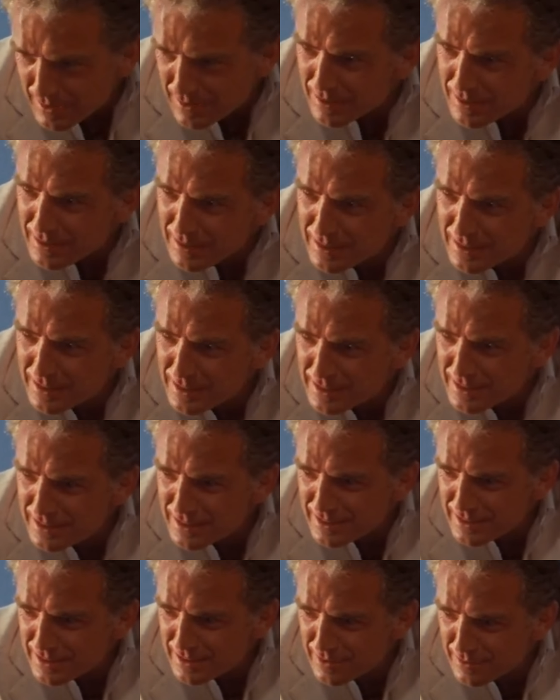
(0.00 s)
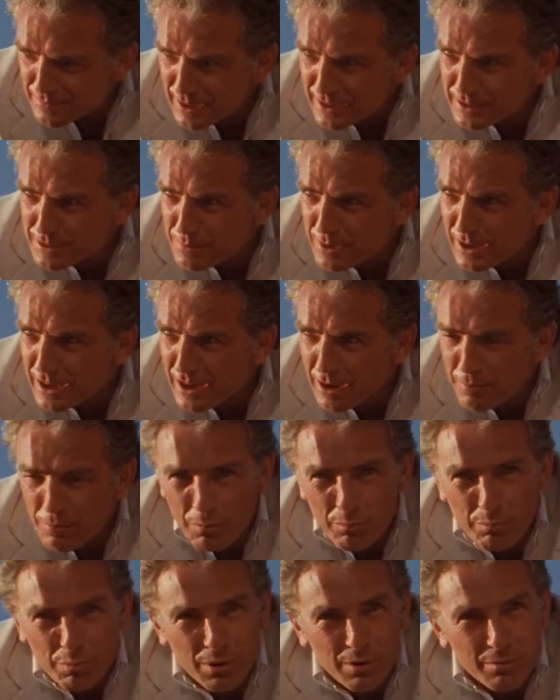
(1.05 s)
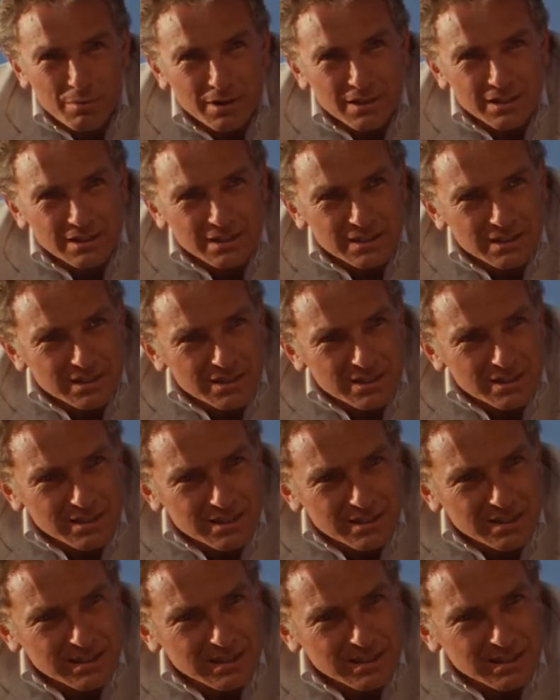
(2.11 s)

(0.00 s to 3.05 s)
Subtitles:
also great to just follow that structure that we're so